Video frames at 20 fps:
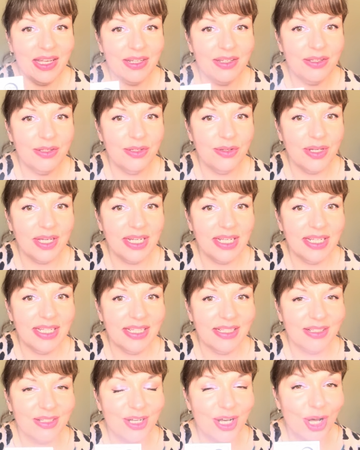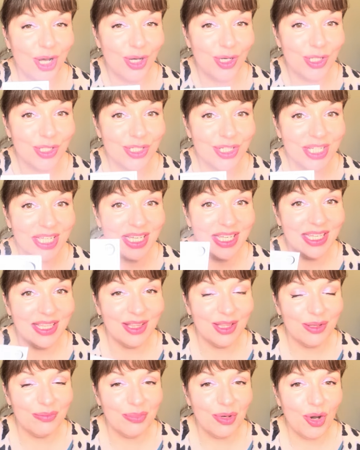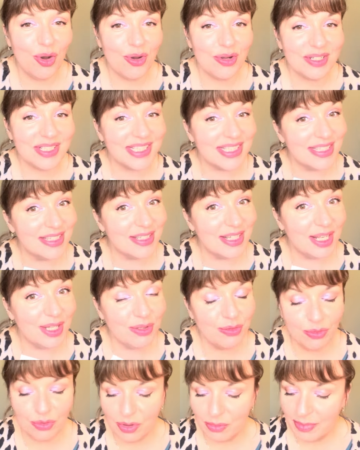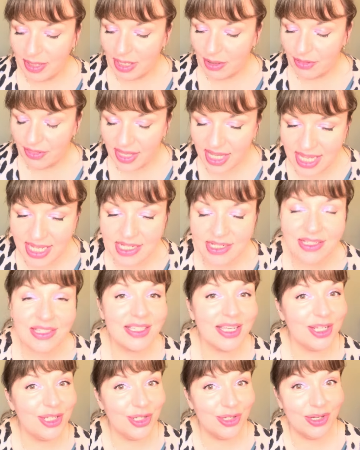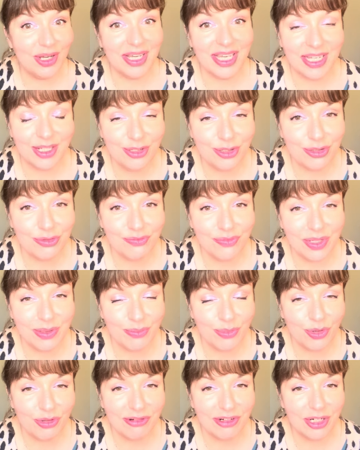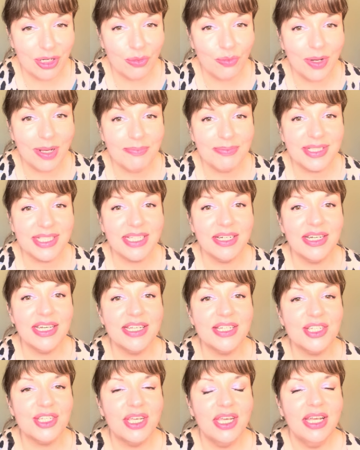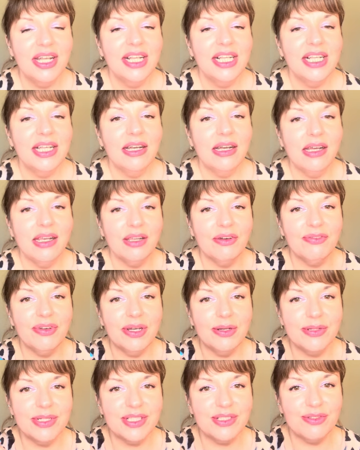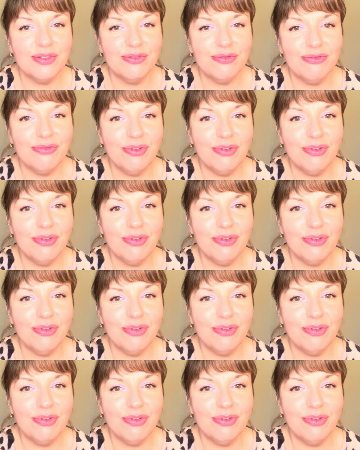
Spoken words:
You get a little card in the box to tell you all about that. And you can read more on our website. I love how it's sort of